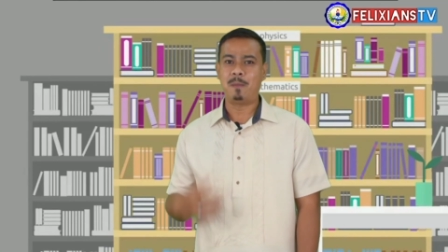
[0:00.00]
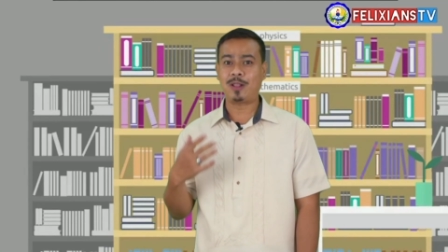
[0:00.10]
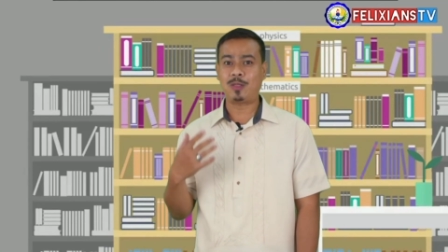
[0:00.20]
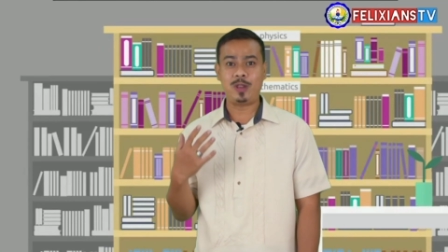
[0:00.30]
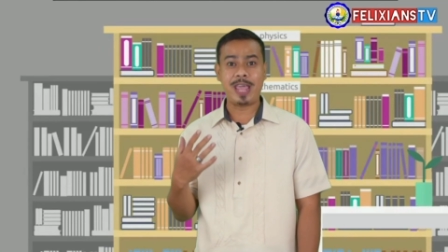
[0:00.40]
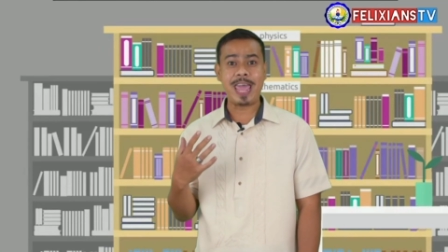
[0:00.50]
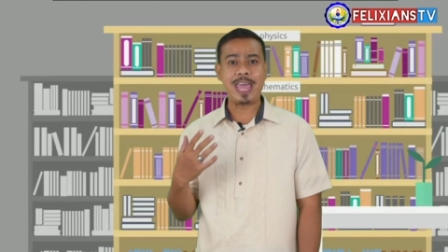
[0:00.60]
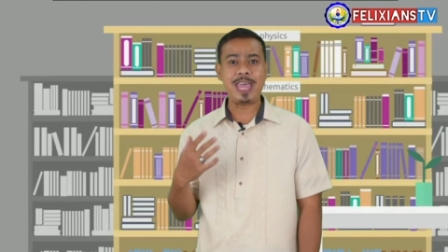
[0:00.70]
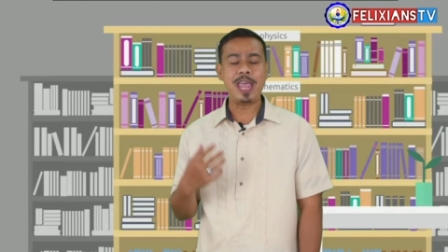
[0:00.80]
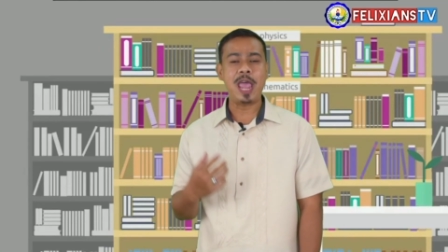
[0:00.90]
But
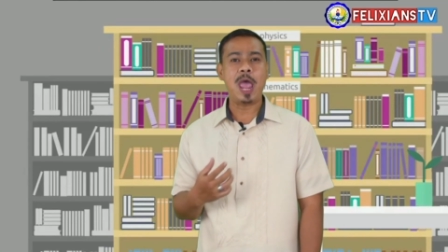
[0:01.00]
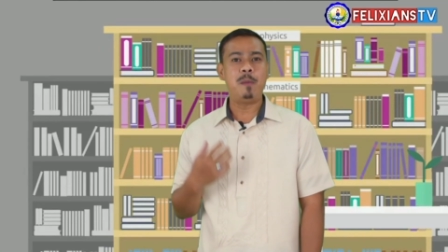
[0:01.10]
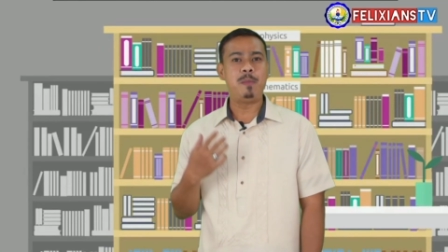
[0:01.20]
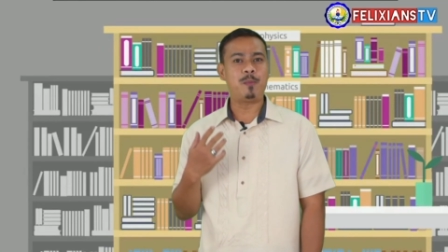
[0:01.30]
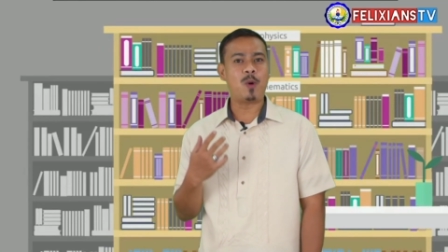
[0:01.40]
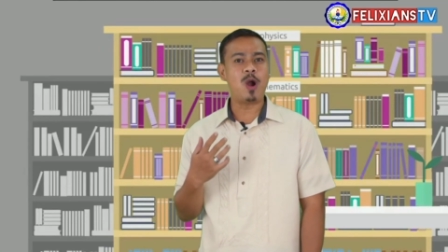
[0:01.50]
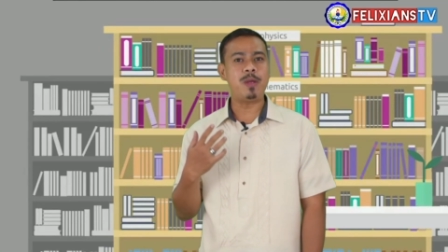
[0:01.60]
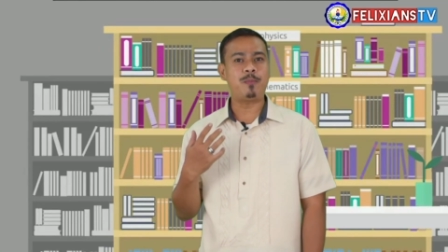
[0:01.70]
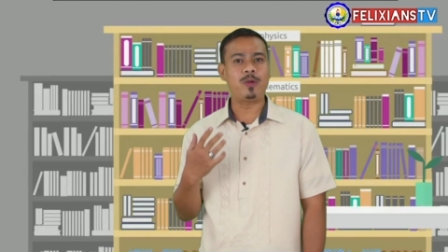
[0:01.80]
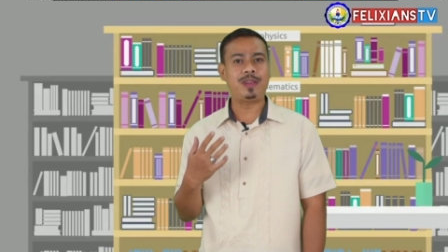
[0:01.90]
today,
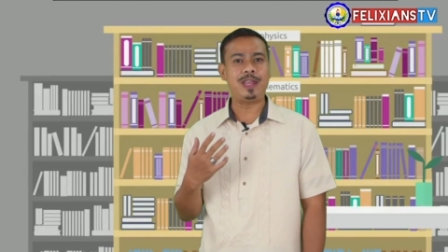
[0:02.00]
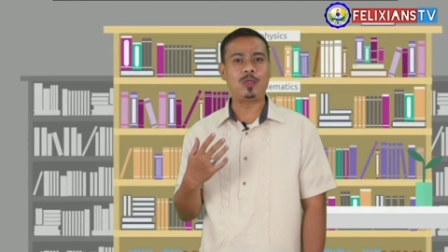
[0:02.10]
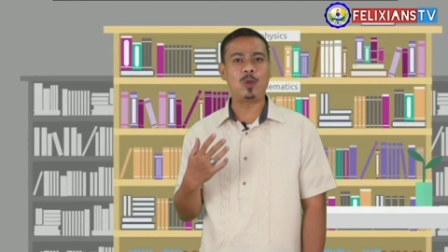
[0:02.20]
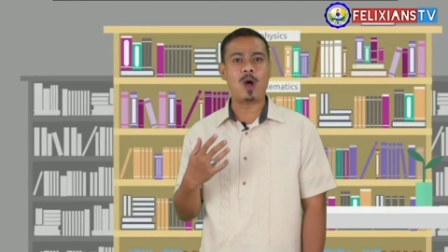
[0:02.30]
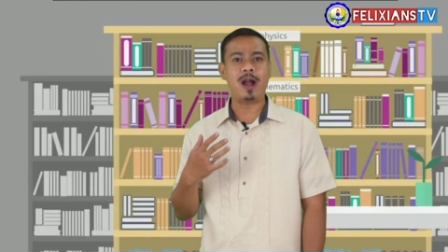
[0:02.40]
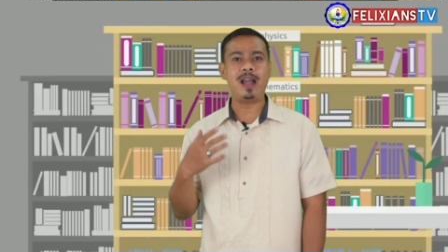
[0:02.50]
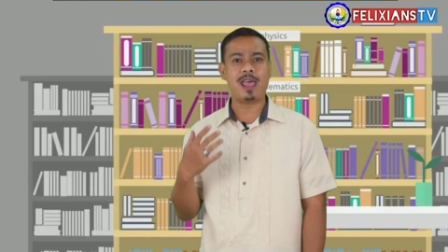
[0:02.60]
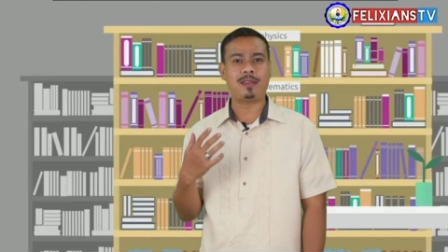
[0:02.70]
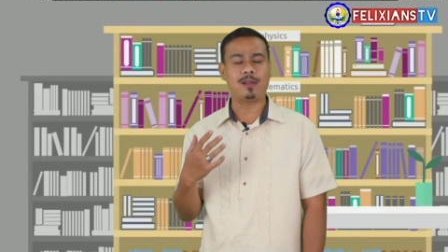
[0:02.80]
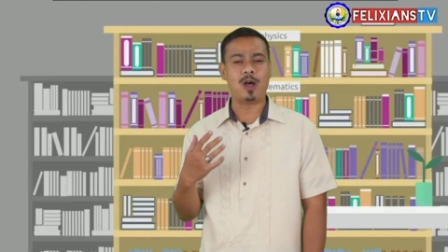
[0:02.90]
before we proceed to our
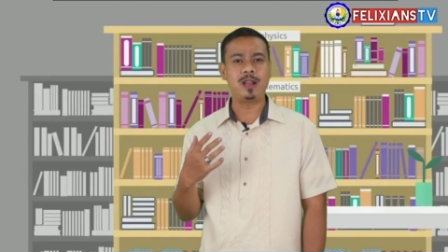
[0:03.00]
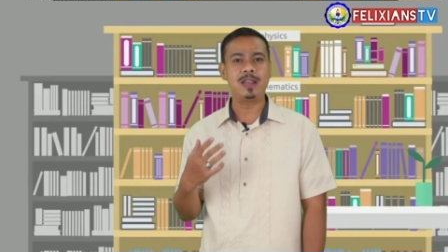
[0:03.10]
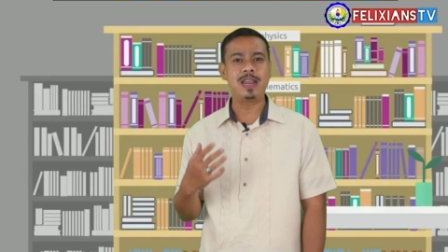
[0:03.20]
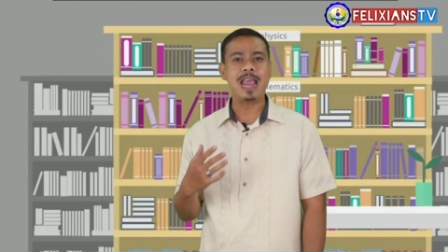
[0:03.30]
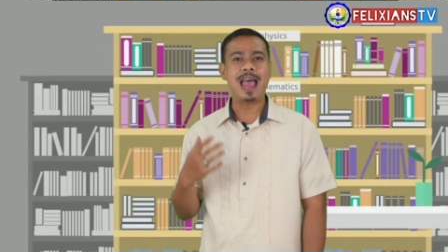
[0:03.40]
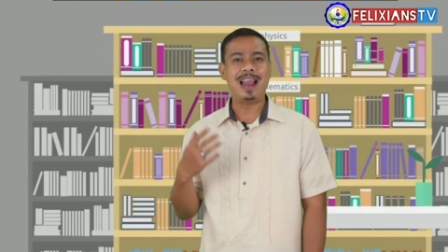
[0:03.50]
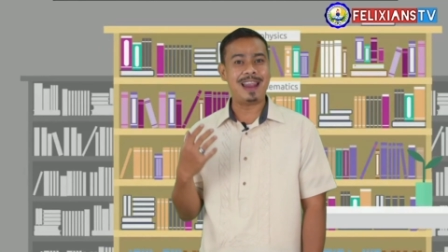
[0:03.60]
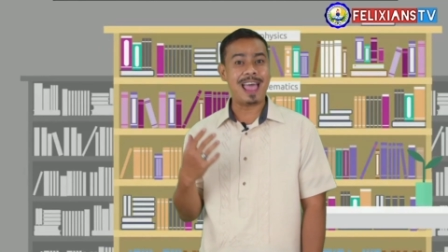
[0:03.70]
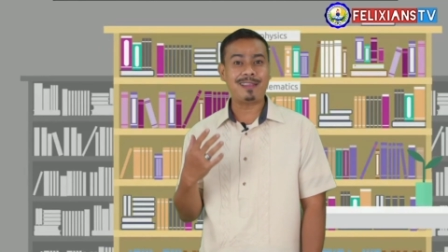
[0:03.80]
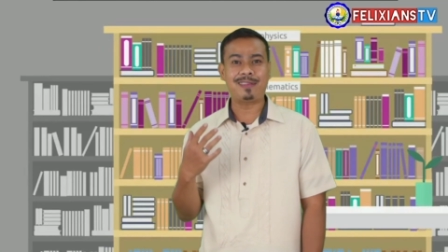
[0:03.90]
lesson,
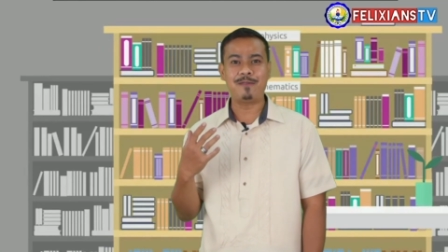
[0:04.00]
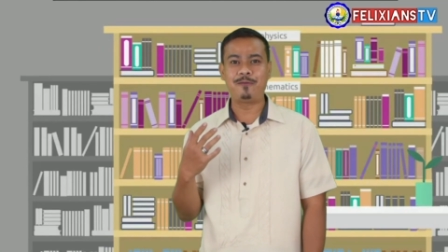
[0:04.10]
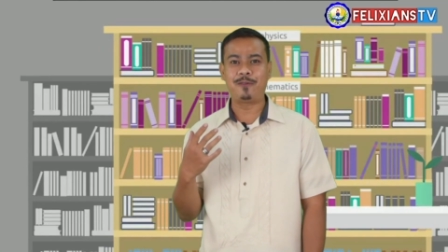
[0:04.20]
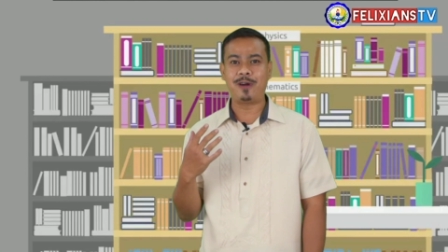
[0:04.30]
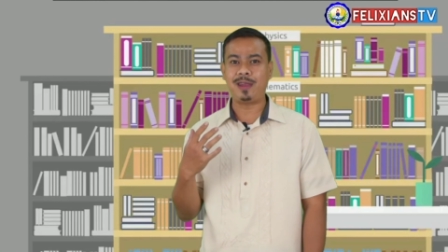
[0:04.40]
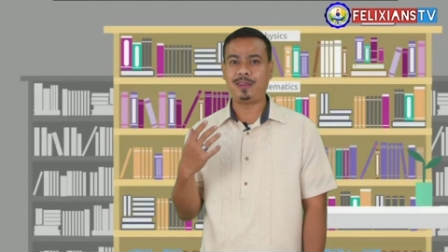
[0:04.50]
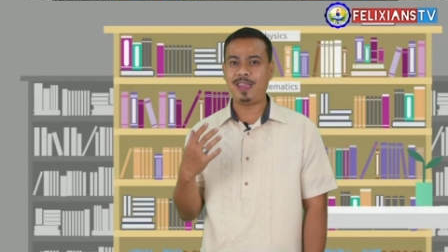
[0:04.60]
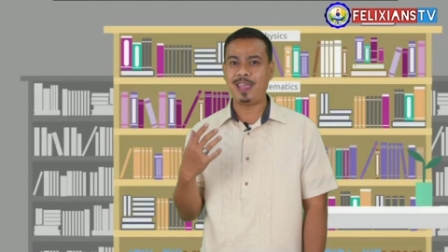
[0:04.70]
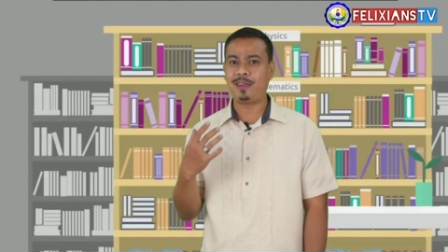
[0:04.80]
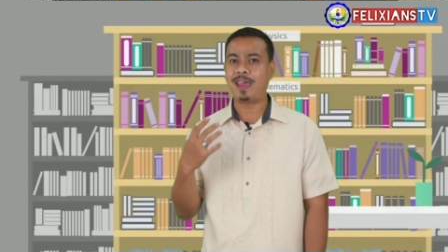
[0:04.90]
let's subvert
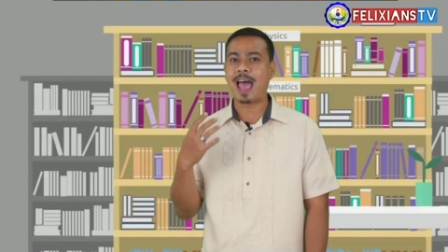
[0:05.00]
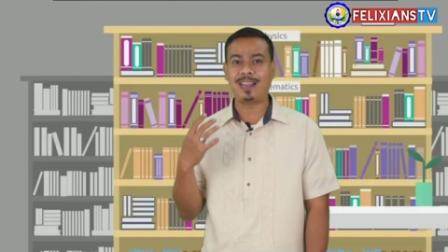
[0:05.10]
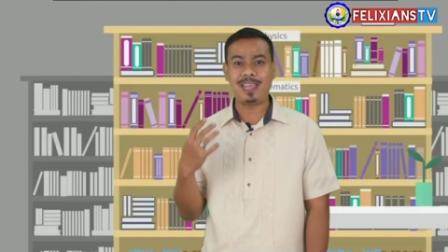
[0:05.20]
this